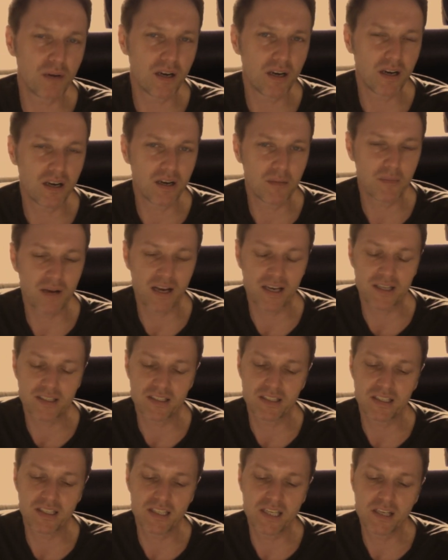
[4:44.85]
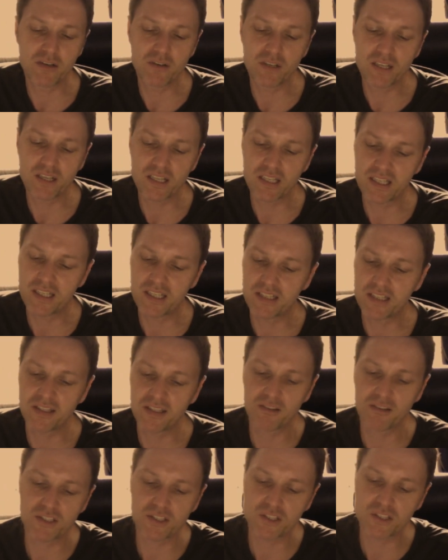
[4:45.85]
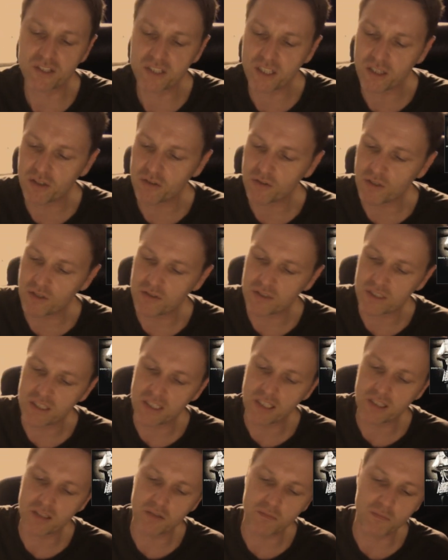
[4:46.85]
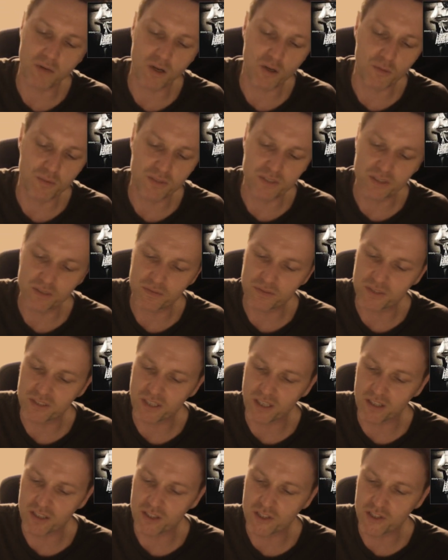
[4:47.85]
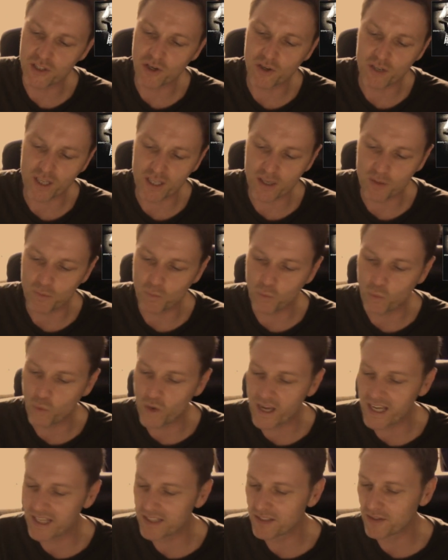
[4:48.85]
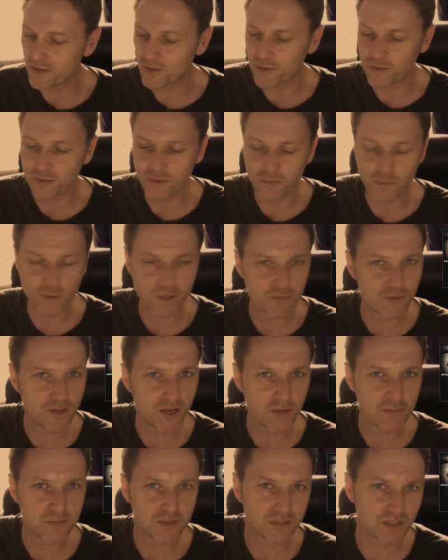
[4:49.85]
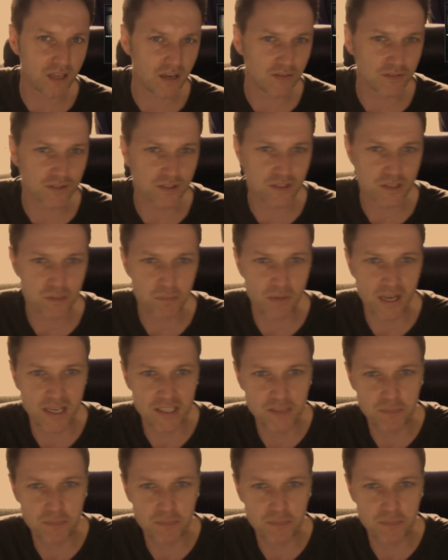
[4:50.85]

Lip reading: and lyrically there are still those little moments of sardonic wit that we've come to love and expect.